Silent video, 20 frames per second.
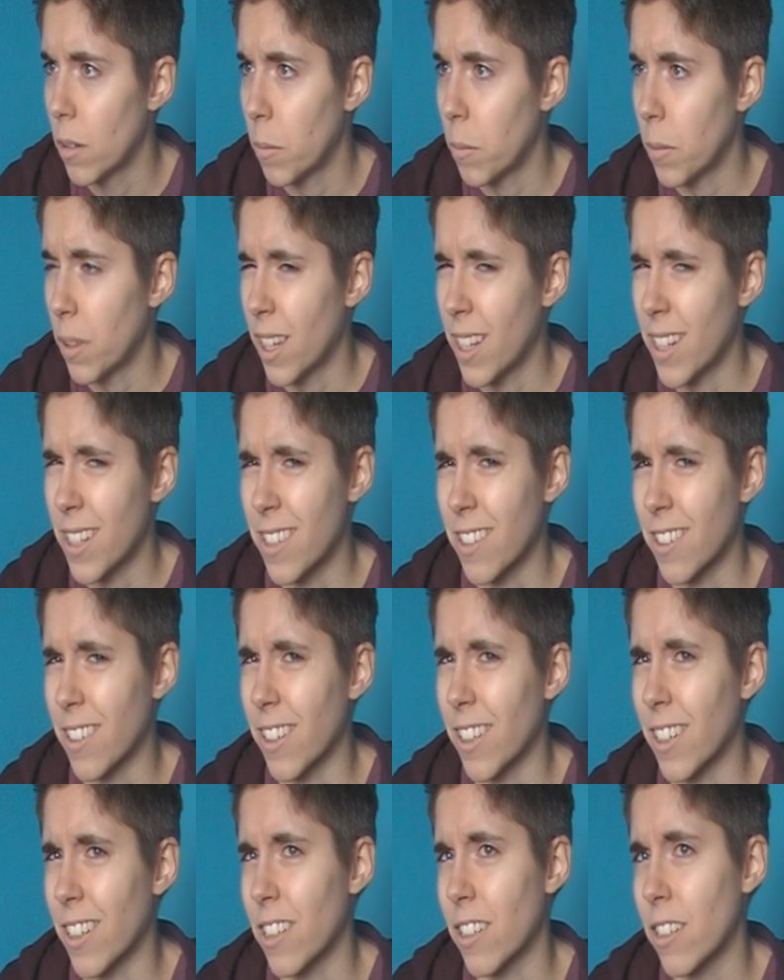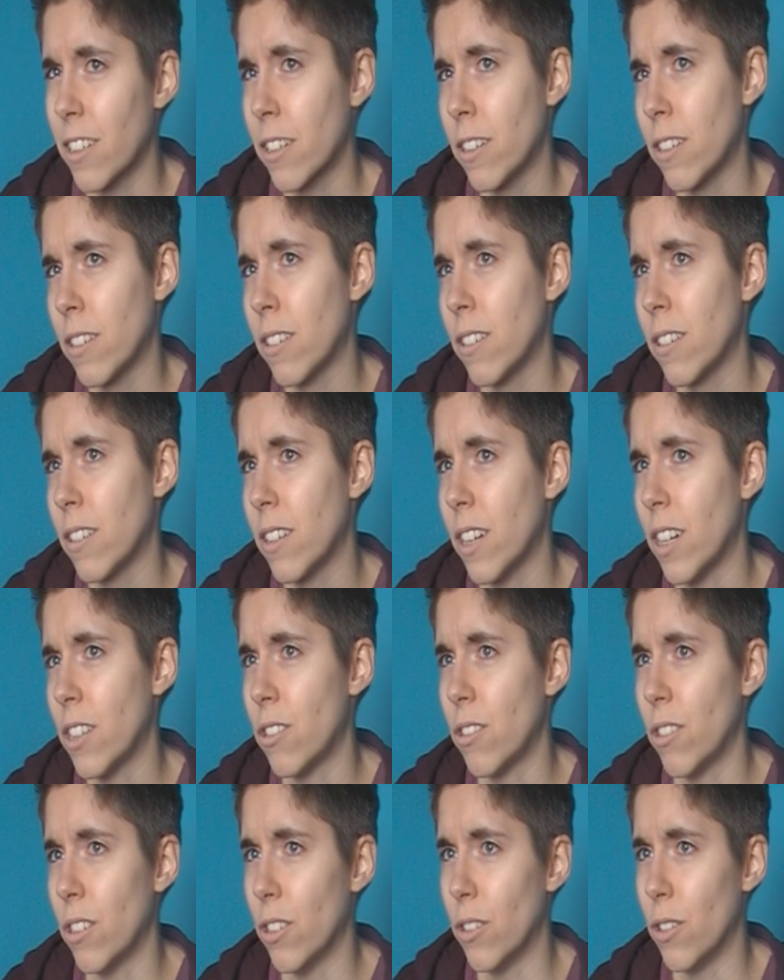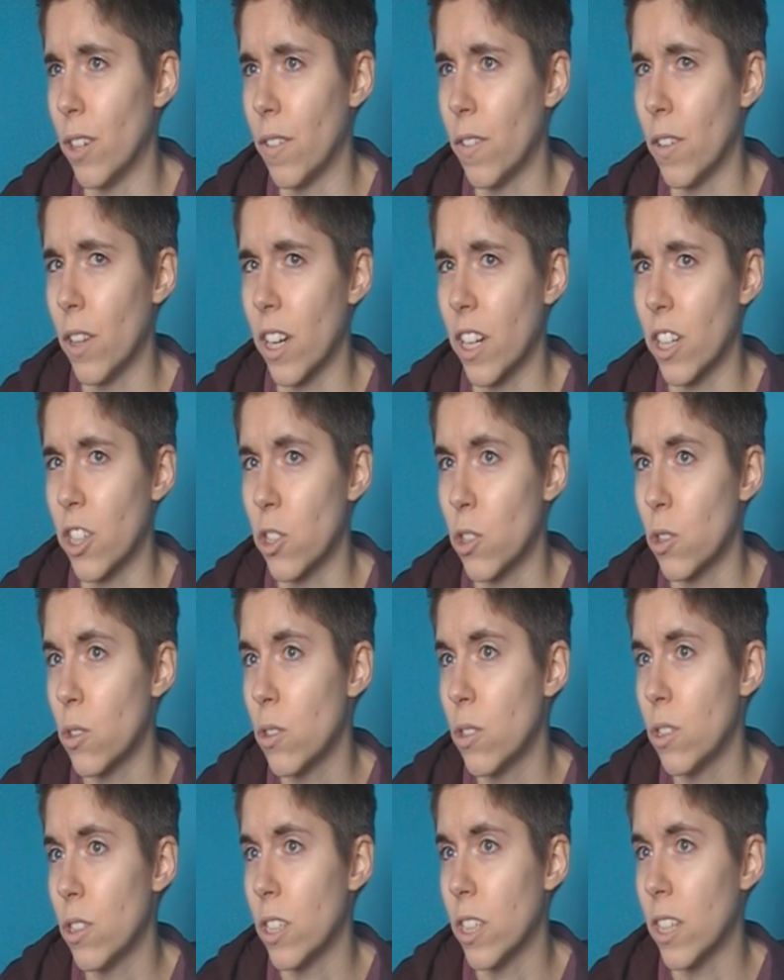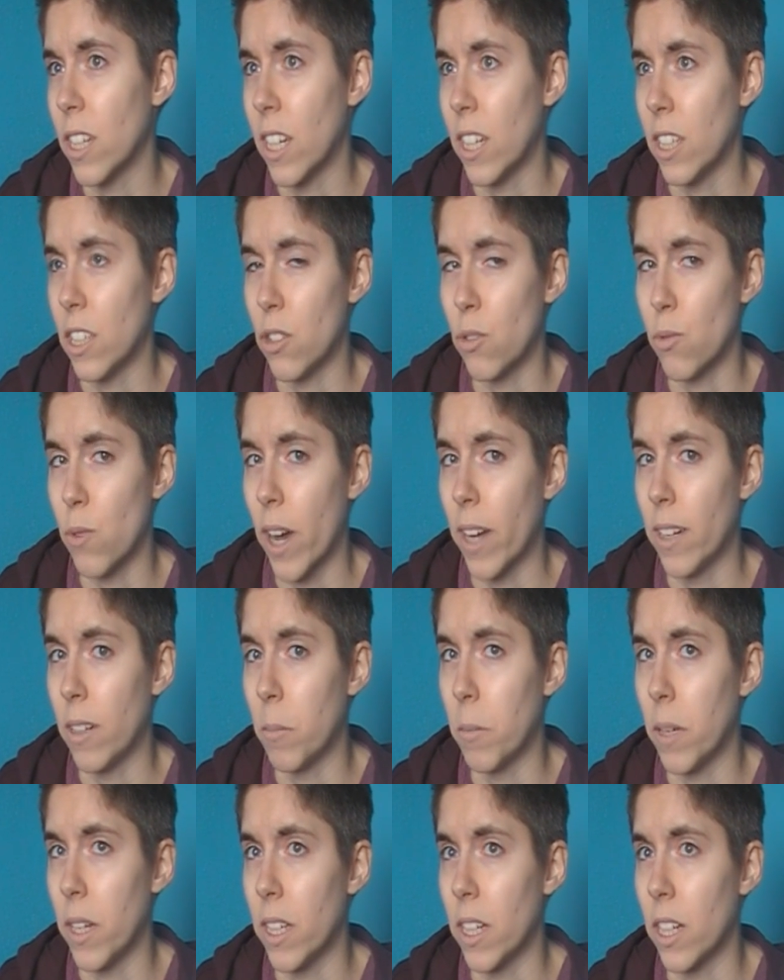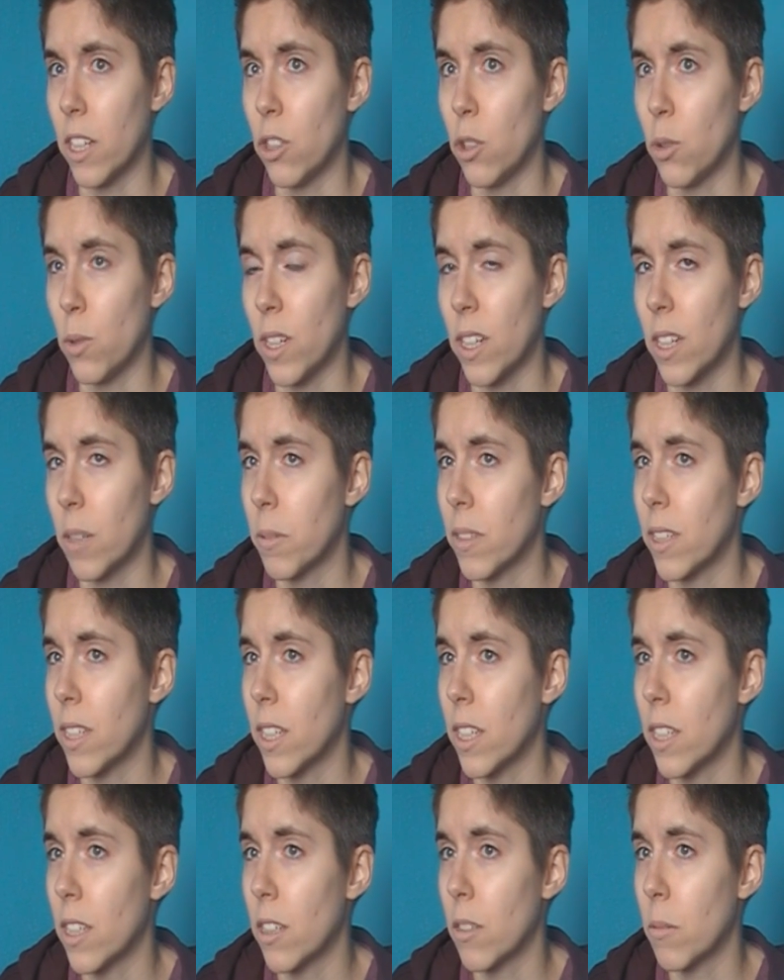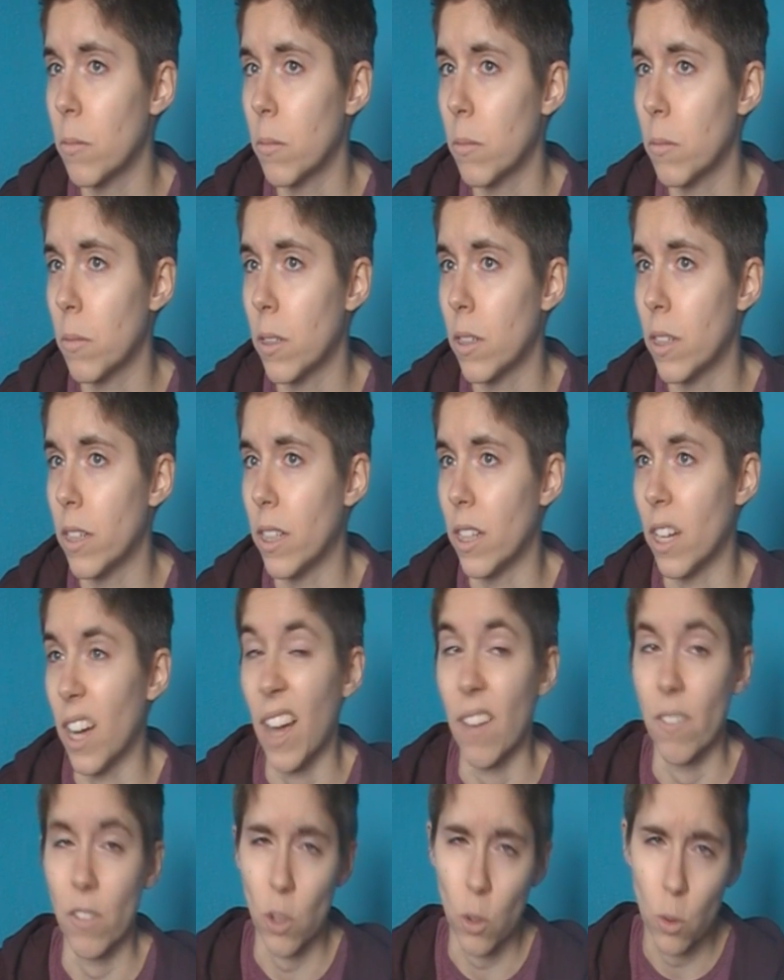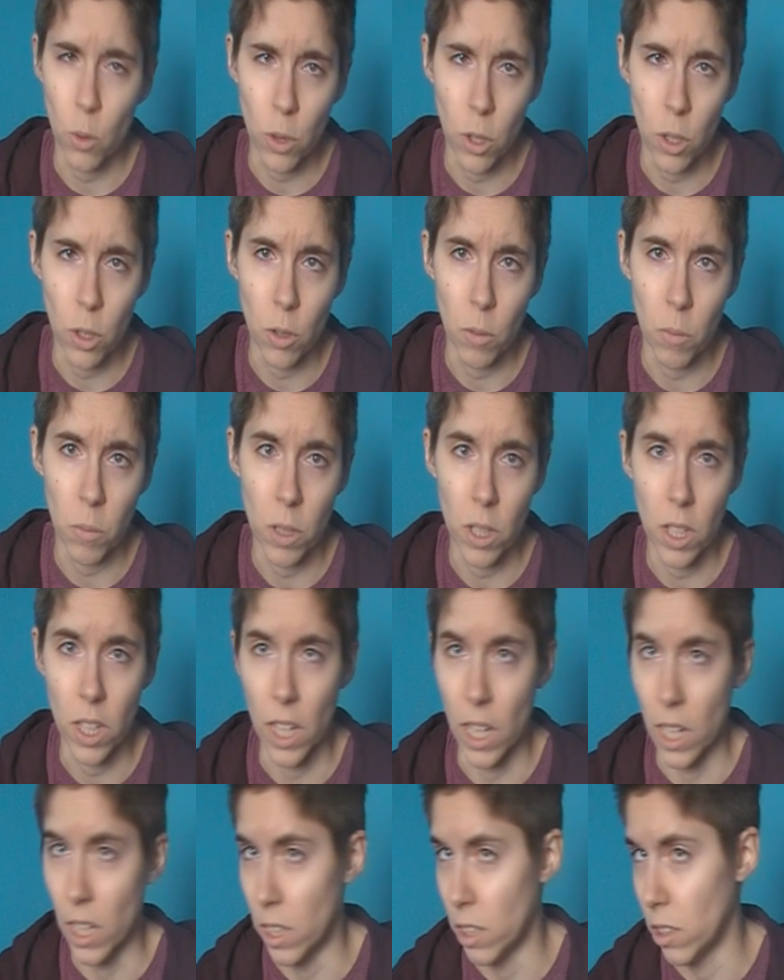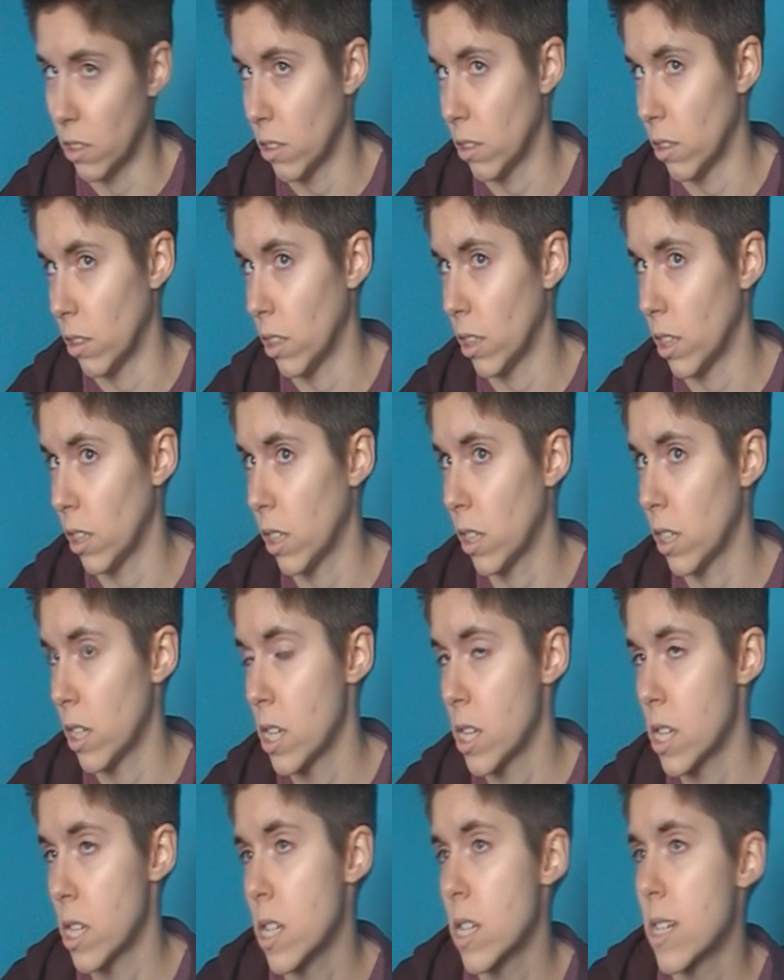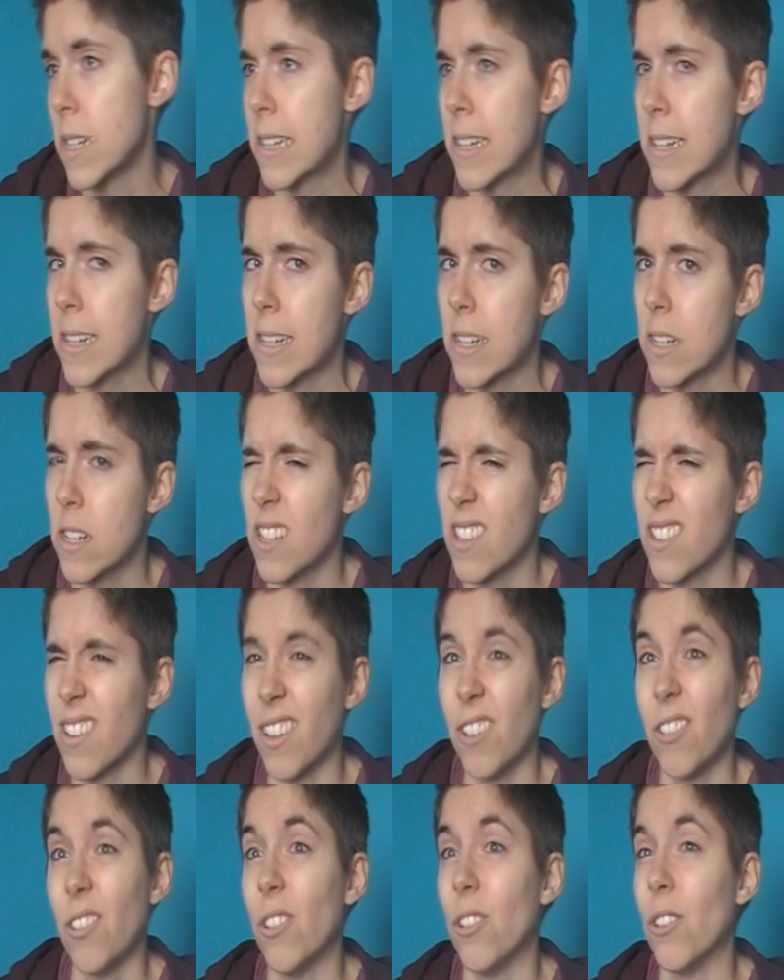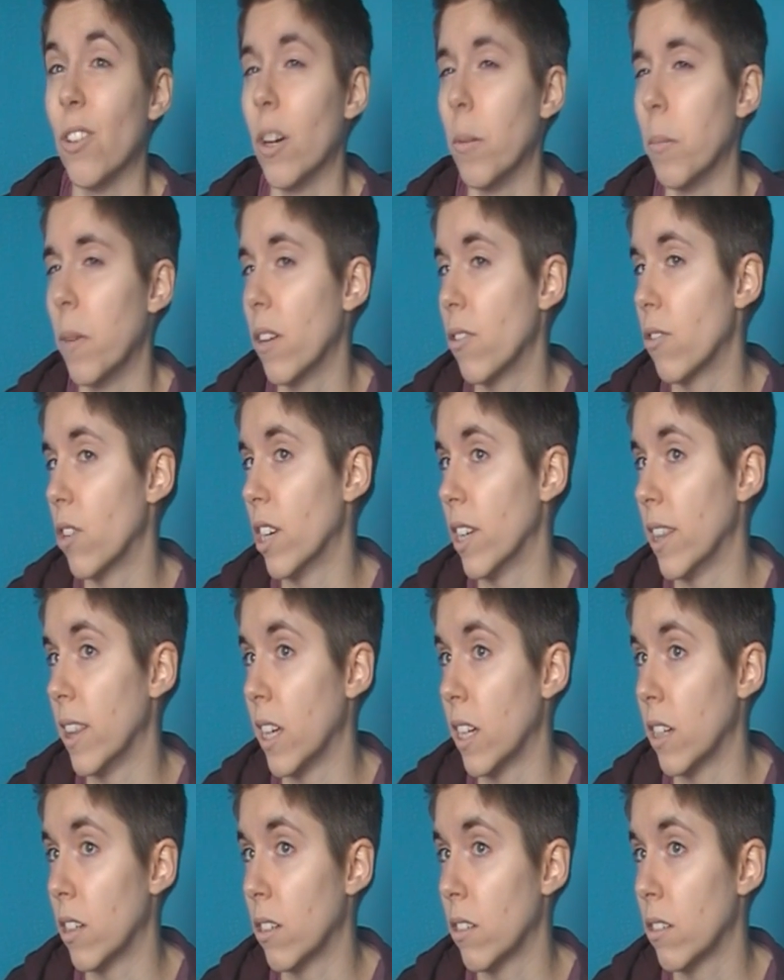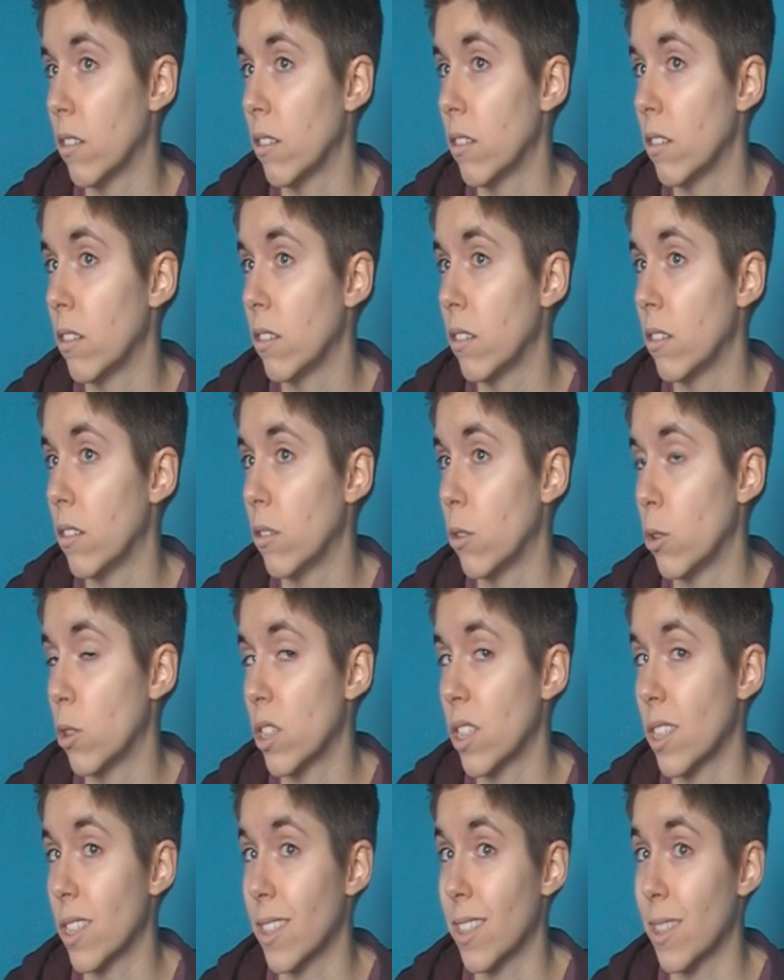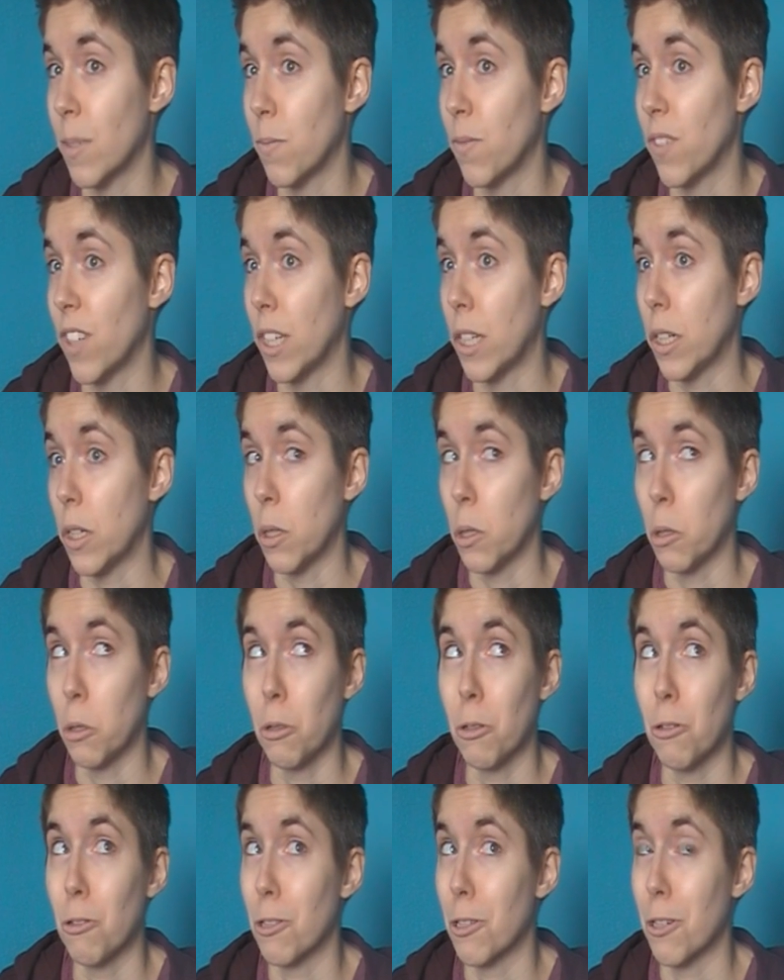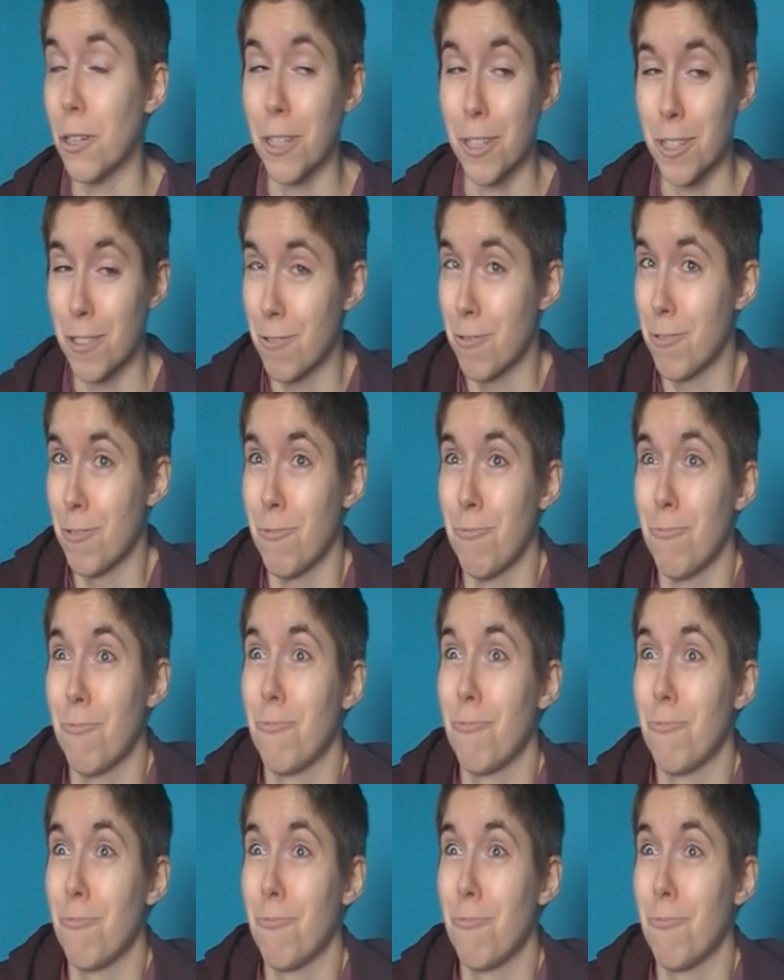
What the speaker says: but then it's like, I don't know, I feel like I should, in case randomly I do end up seeing them and I haven't told them, and it's like, so I don't know, I might write a letter or something along those lines.